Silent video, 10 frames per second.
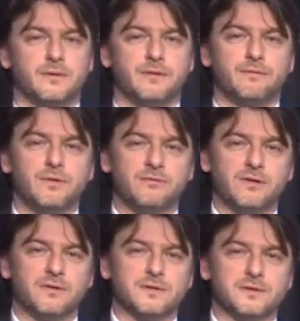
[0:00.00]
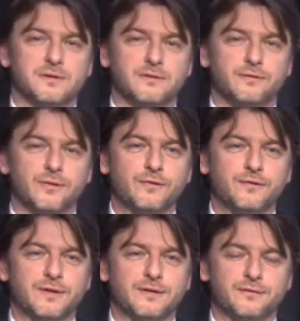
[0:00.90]
if we will
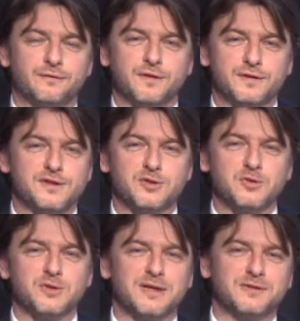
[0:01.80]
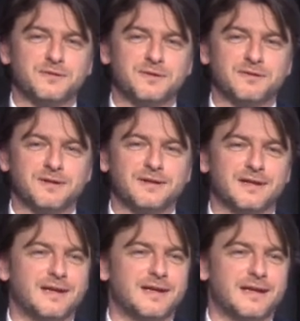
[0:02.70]
fulfill the first two, then we will
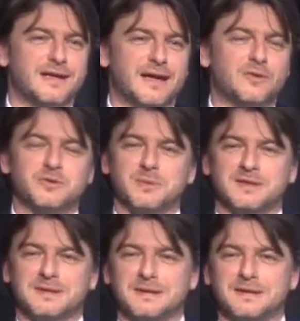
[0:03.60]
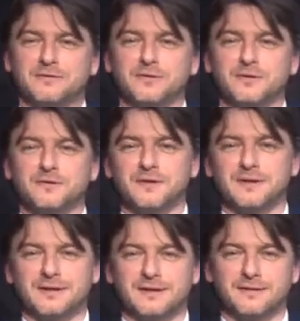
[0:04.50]
automatically
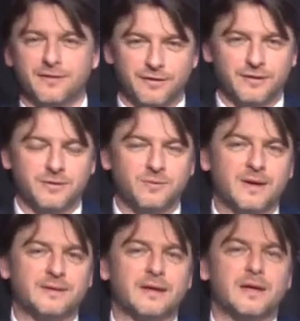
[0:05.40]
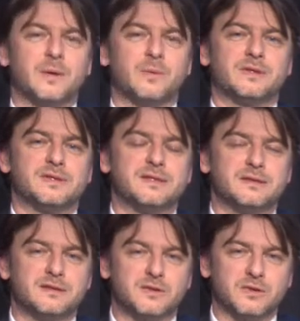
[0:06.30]
fulfill the third one, what is the
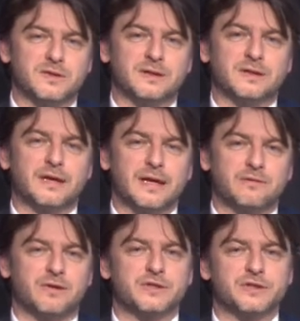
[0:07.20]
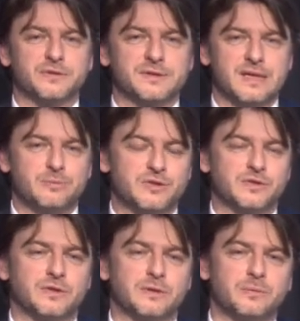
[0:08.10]
total average
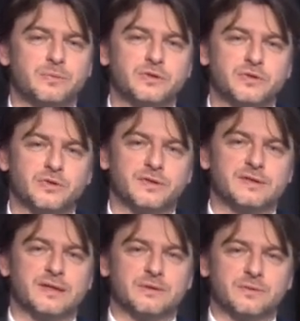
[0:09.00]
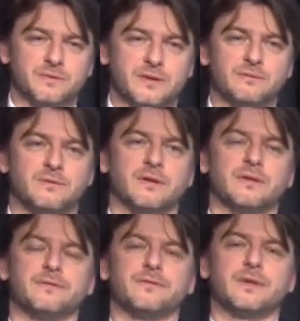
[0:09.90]
consumption per tourist that we will
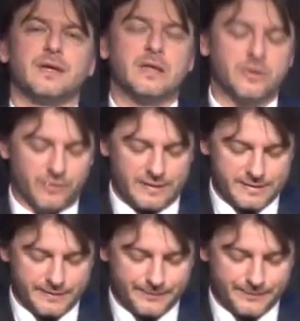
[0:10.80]
increase.